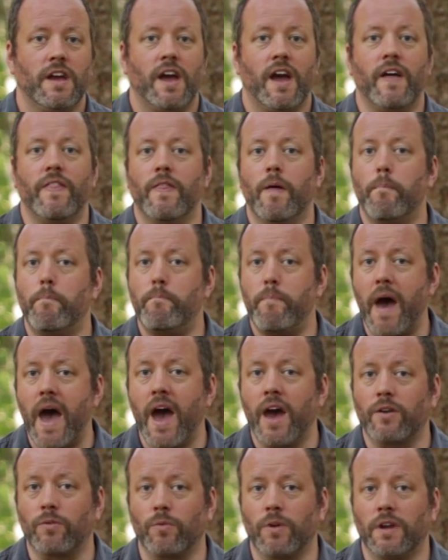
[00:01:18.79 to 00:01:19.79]
and the
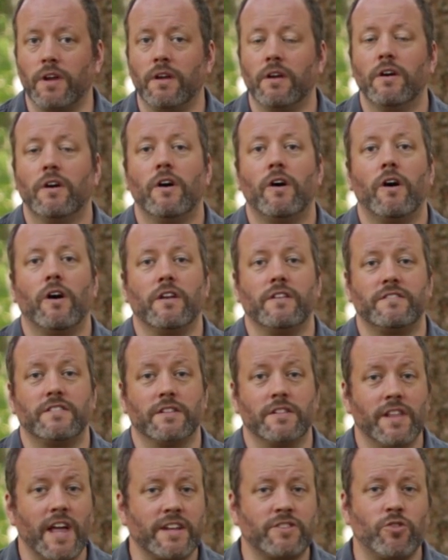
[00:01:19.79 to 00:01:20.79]
battery on its
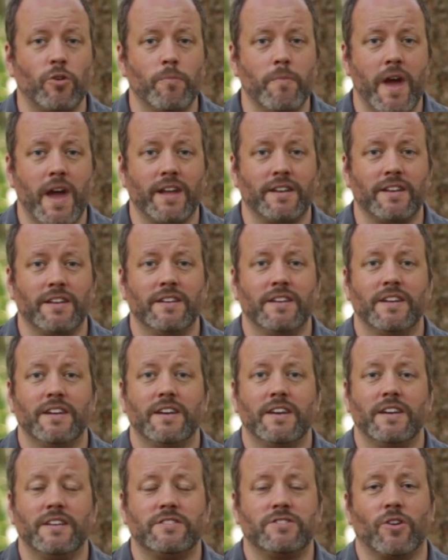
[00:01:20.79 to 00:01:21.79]
electromagnet
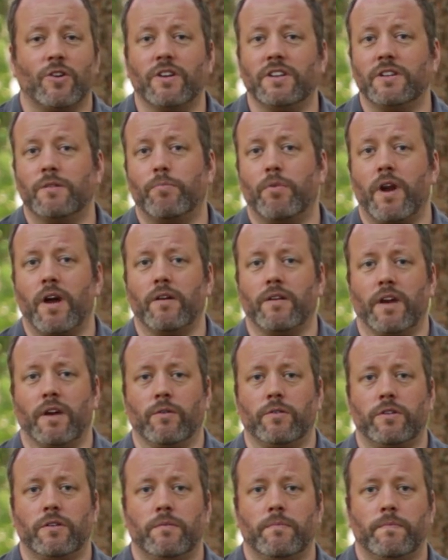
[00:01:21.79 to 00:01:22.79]
is starting to brown
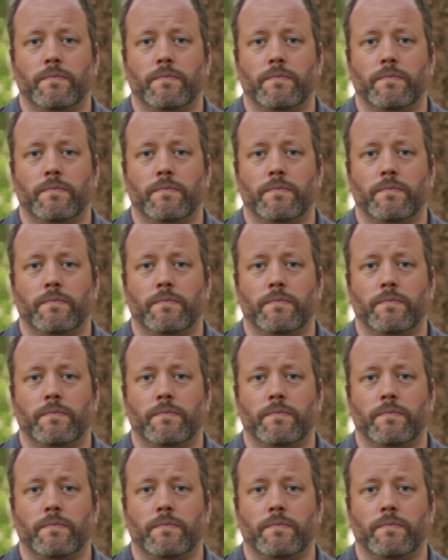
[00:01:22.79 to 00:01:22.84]
out.